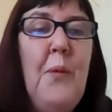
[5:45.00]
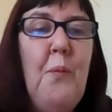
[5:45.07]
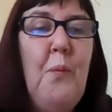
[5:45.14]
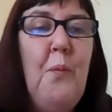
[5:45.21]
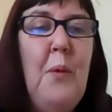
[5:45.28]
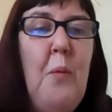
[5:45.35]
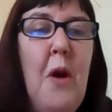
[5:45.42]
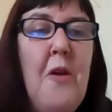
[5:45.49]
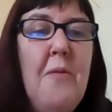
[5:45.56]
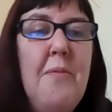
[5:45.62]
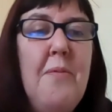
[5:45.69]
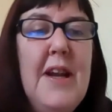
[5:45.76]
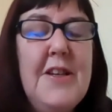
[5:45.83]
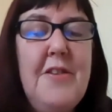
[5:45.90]

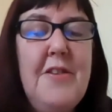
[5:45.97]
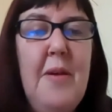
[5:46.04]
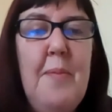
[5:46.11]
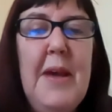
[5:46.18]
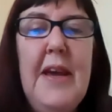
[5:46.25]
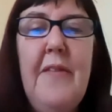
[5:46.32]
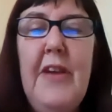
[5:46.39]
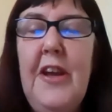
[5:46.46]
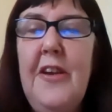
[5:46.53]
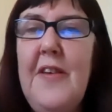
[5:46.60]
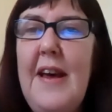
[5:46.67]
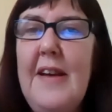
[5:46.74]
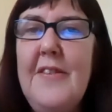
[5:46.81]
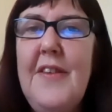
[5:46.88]
won't necessarily be giving you
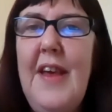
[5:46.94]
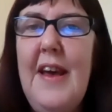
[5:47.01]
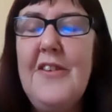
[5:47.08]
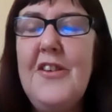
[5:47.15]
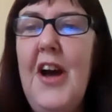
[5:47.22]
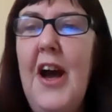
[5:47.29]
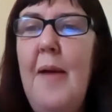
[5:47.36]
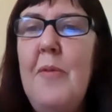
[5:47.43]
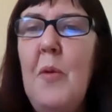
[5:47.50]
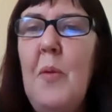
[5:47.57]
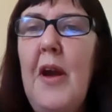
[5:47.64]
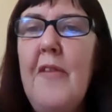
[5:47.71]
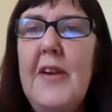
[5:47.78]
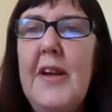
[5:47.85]
that time that
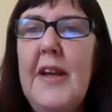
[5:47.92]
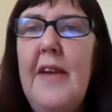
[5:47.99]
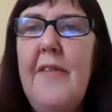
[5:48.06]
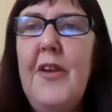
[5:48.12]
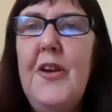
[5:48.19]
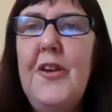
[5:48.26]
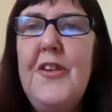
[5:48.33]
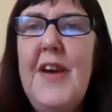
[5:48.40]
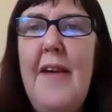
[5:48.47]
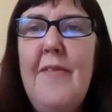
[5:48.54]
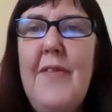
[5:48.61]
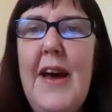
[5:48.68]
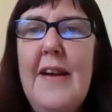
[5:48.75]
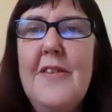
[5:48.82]
we often give you to
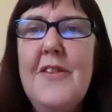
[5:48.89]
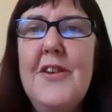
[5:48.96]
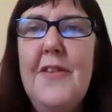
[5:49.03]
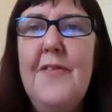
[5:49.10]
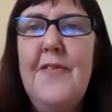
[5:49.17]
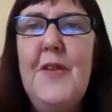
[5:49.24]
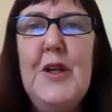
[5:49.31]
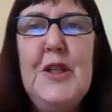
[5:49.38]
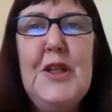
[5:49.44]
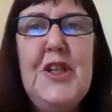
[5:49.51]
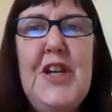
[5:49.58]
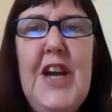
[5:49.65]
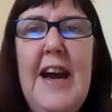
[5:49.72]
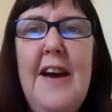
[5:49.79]
have that sort of first
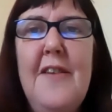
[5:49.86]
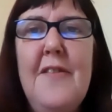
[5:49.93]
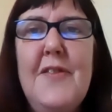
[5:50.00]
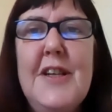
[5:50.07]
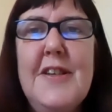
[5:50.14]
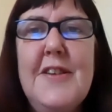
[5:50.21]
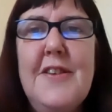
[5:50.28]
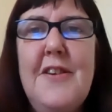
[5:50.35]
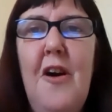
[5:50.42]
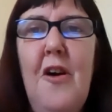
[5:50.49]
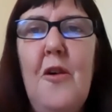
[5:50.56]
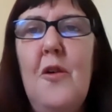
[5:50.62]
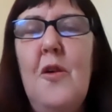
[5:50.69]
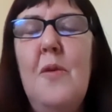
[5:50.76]
chat of just,
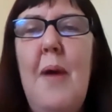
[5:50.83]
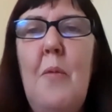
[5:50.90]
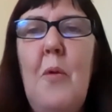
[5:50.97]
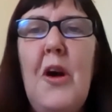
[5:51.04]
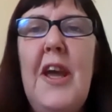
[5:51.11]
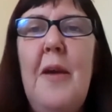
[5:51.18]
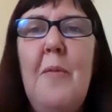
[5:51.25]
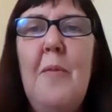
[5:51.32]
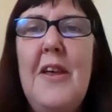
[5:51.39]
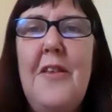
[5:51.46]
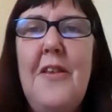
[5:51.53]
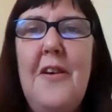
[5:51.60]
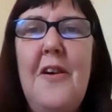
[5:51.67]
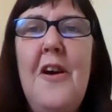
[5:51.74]
oh, who am I working
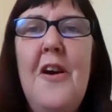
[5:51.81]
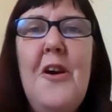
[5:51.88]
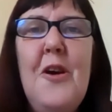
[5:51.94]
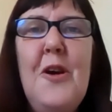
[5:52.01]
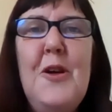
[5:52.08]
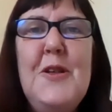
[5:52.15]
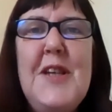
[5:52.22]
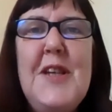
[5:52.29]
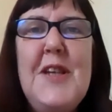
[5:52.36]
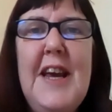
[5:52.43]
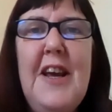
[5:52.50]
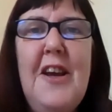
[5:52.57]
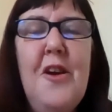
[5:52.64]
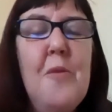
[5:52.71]
with, who's
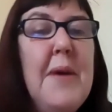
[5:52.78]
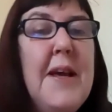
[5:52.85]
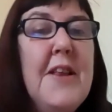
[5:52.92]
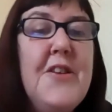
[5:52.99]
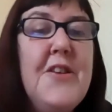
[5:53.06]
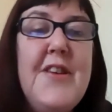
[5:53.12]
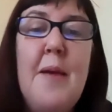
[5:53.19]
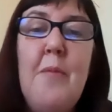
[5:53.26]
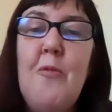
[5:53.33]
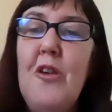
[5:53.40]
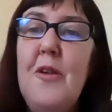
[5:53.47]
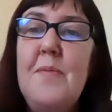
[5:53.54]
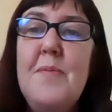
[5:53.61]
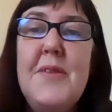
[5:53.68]
here. You'll be in the same
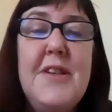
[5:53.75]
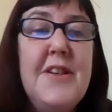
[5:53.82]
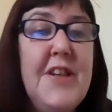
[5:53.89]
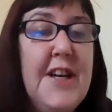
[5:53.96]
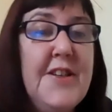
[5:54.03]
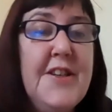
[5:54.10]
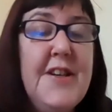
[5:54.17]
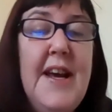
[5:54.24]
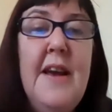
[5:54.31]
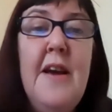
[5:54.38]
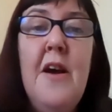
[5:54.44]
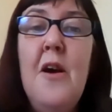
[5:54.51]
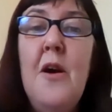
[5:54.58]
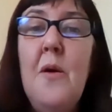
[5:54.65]
groups as yesterday,
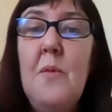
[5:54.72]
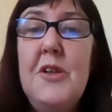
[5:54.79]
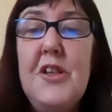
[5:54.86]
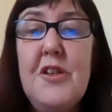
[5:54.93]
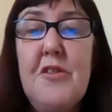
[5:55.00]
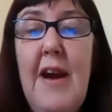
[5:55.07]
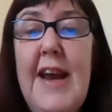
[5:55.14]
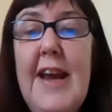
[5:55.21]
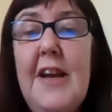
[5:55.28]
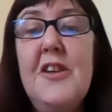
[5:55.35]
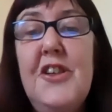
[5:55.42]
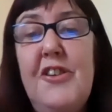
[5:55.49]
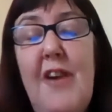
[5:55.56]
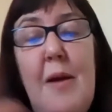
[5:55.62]
which is great
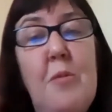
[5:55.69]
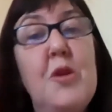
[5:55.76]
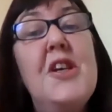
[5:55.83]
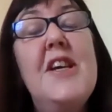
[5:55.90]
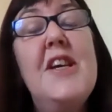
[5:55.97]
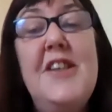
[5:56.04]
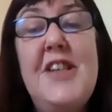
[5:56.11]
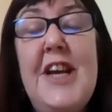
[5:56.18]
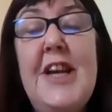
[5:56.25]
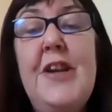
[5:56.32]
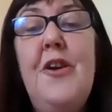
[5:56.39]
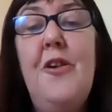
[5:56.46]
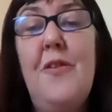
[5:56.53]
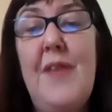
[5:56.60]
because you're able to
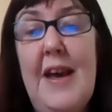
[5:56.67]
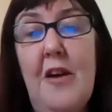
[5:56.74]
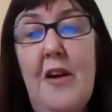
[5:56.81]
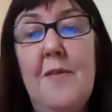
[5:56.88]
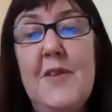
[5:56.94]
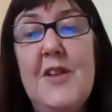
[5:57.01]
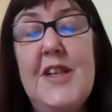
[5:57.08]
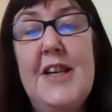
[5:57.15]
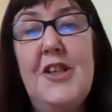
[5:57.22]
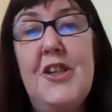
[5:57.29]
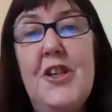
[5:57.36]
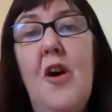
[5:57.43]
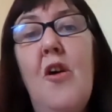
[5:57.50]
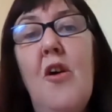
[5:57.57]
continue that
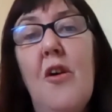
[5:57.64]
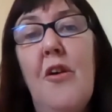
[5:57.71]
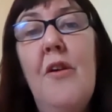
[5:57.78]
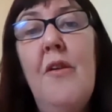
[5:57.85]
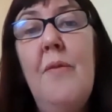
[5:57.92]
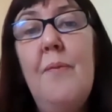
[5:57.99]
conversation on.